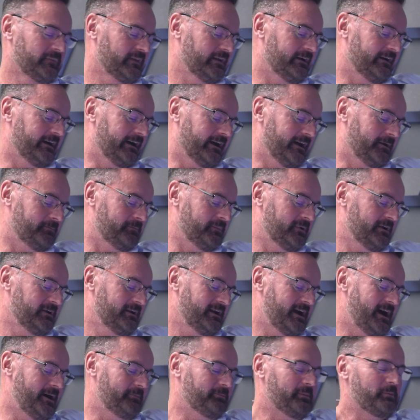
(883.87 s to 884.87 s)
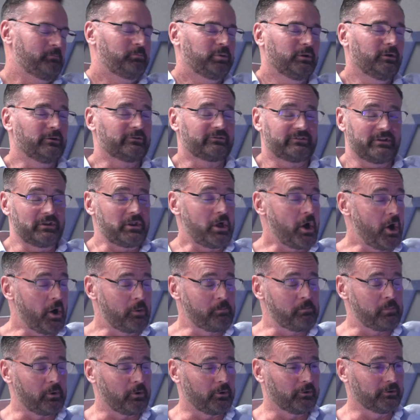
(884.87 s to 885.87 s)
And then plus, they're not on
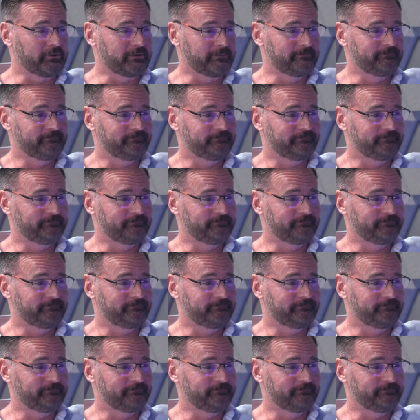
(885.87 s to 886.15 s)
board.